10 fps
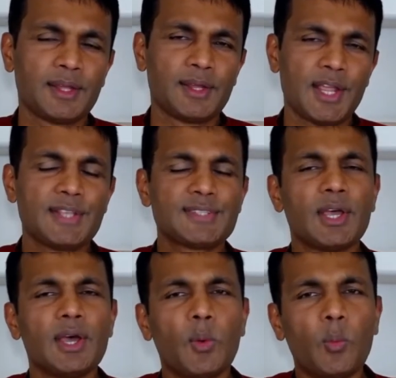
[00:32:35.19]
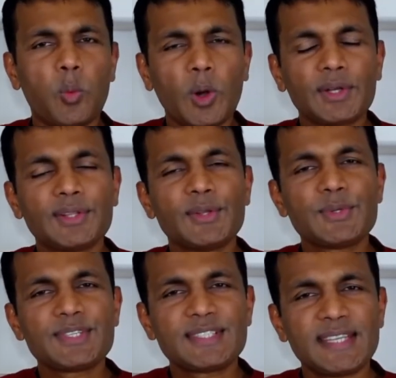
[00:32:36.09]
is, what are
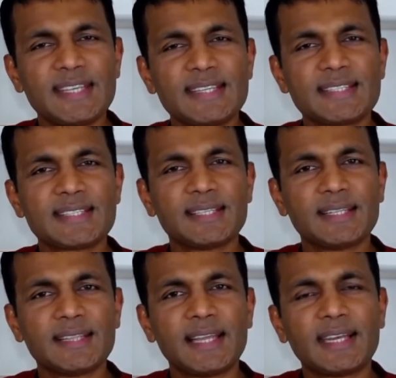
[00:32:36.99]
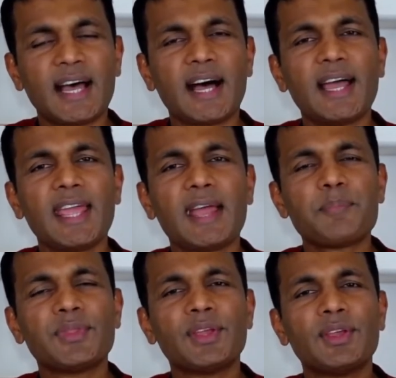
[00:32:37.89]
those things that I am
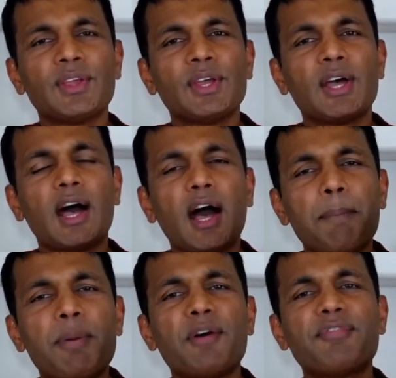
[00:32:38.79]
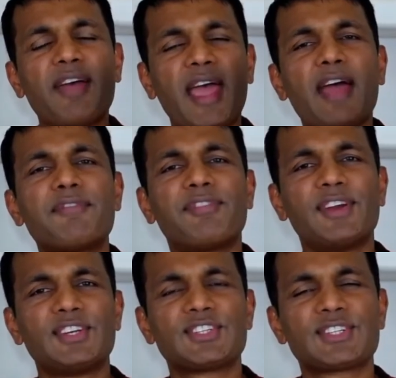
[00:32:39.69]
above
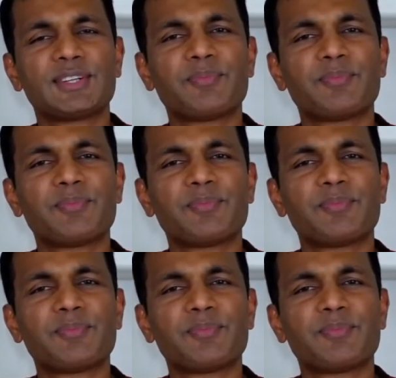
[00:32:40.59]
average?